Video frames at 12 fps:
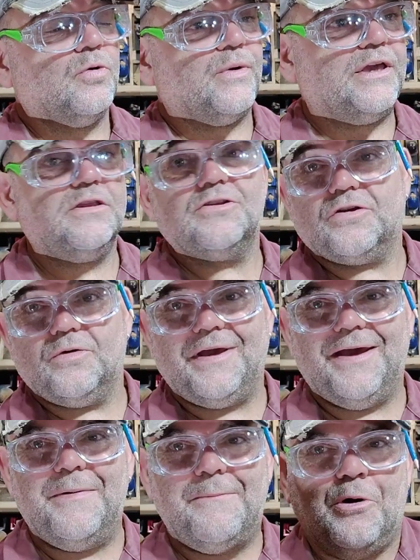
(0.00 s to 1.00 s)
we can
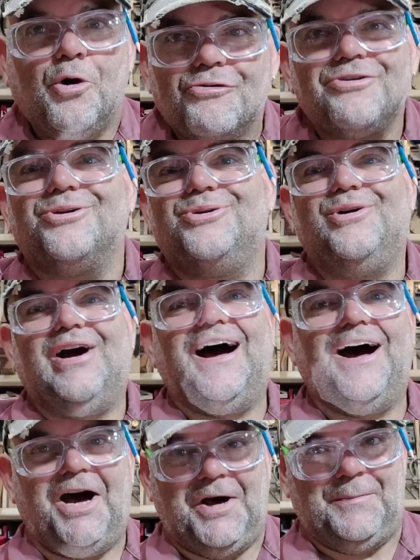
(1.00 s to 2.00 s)
do a memorial
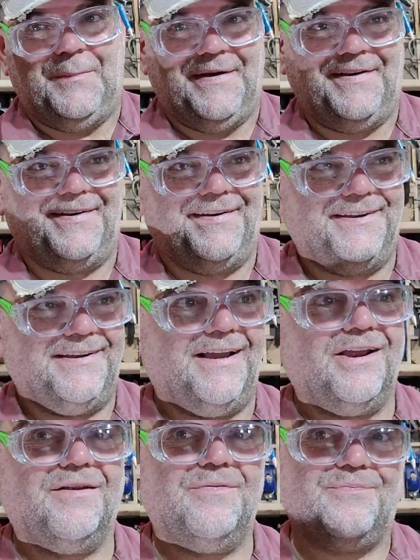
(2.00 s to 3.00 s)
arbour
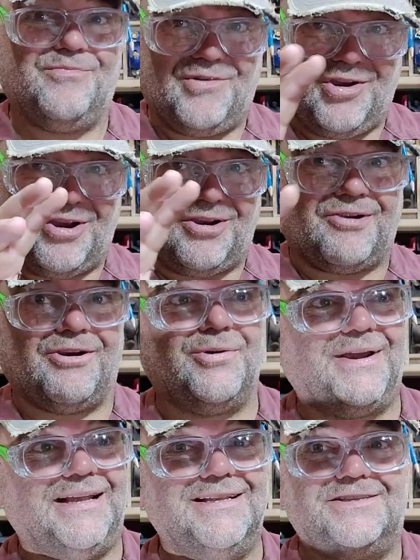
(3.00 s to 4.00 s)
and
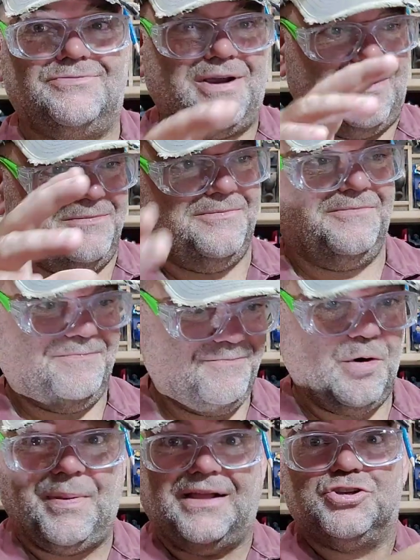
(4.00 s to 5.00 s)
grow it in, well,
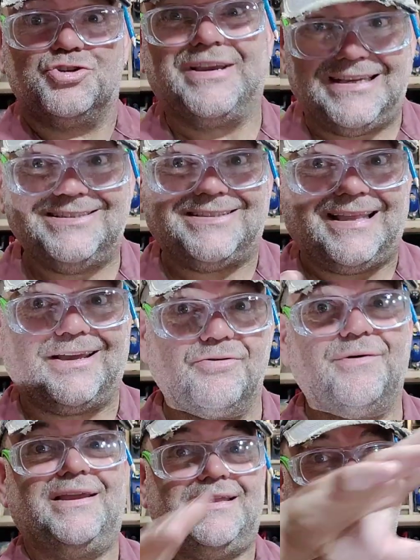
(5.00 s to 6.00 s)
We'll plant the trees and
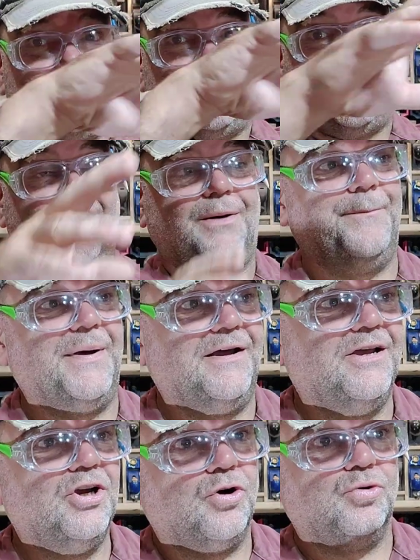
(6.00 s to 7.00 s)
grow it into an arbor.
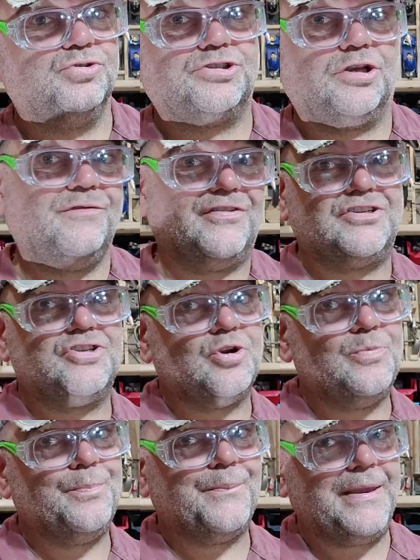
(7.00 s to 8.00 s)
Also, if there's
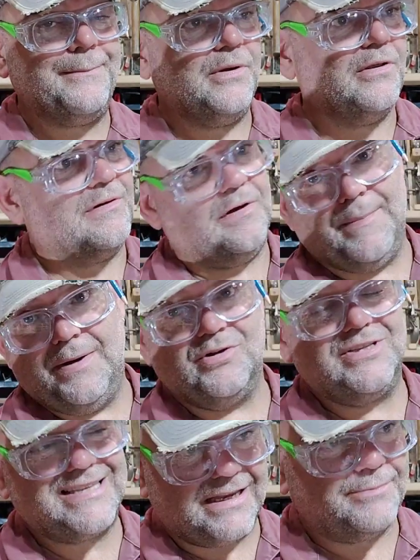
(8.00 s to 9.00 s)
two people, a mum and a